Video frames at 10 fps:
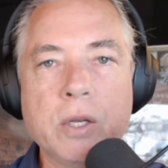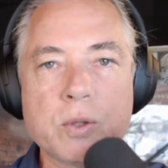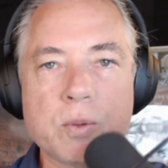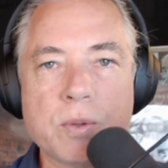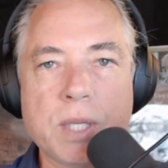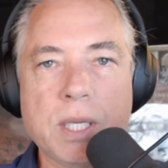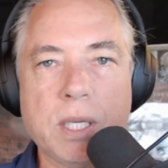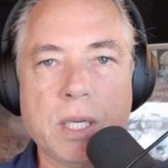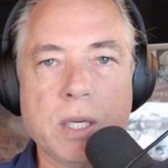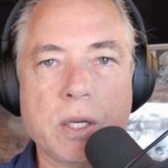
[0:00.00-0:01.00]
to
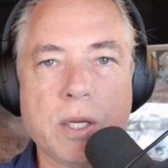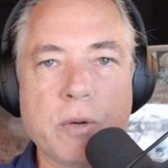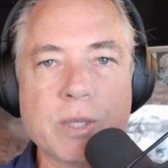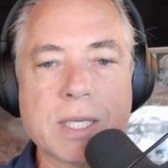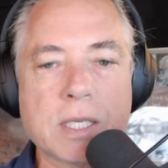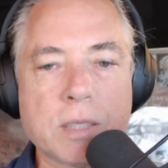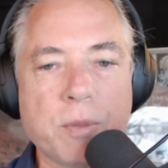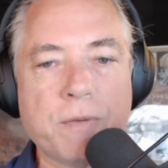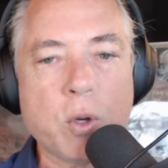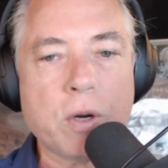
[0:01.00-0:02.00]
the hero system
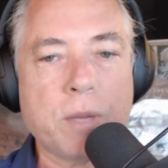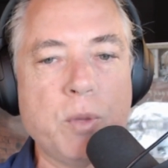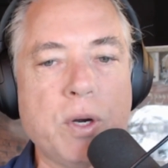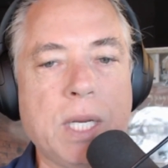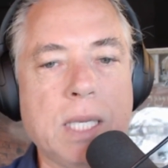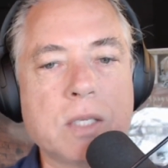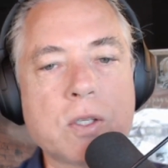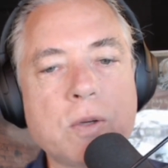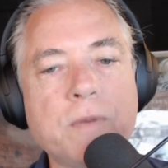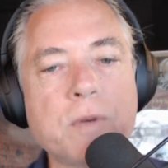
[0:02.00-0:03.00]
of your community.
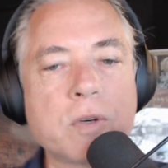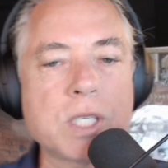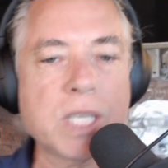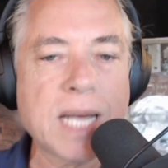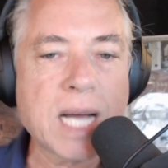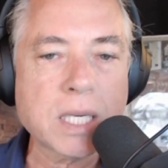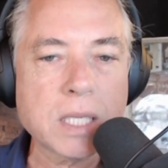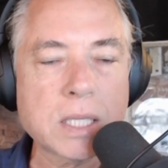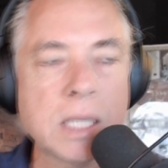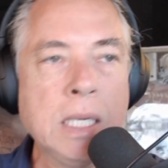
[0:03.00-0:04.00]
So for Christian
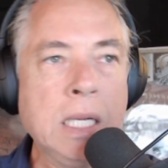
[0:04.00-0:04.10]
nationalists,